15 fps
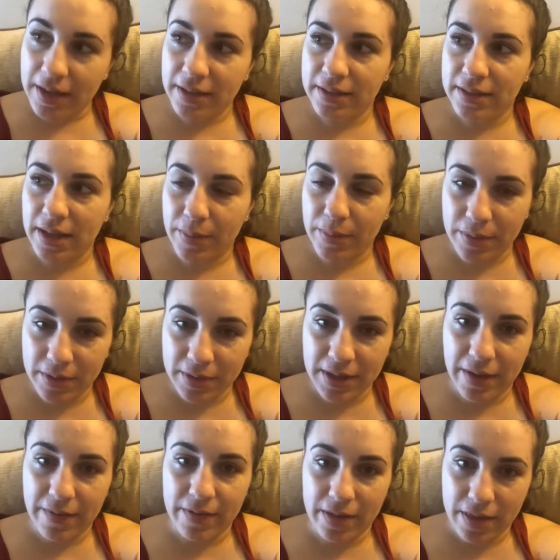December
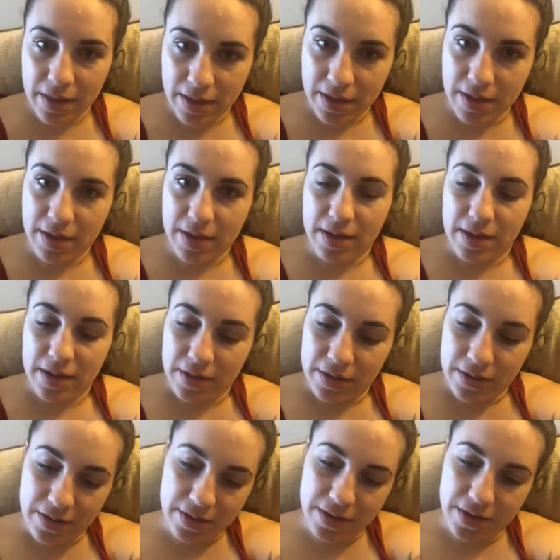7th.
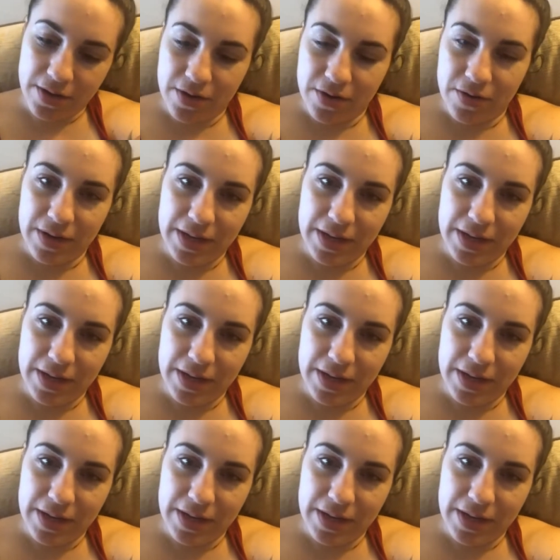So he's